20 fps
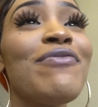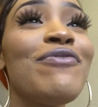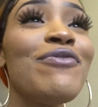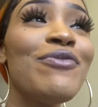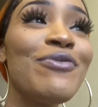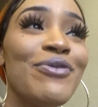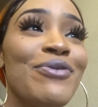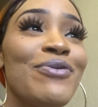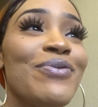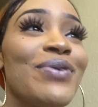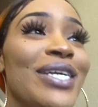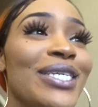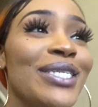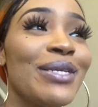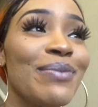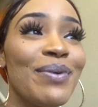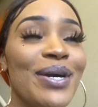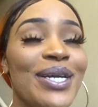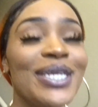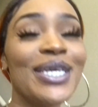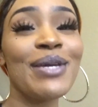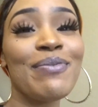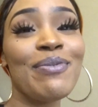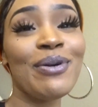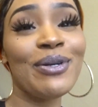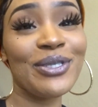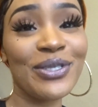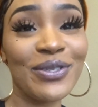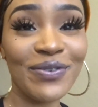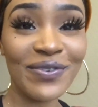If you're new, click the bell to get
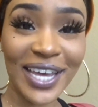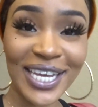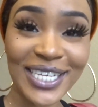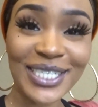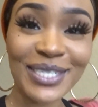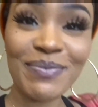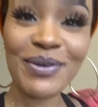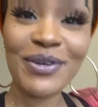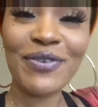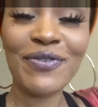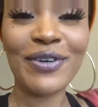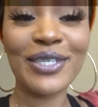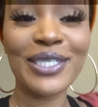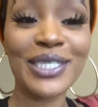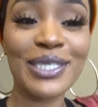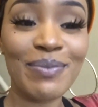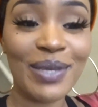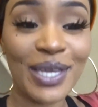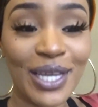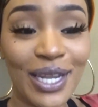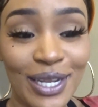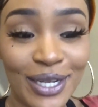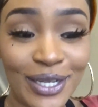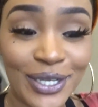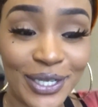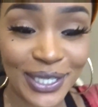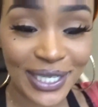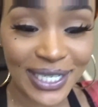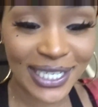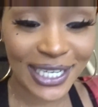post notifications. You'll be the first to be
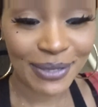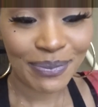alert.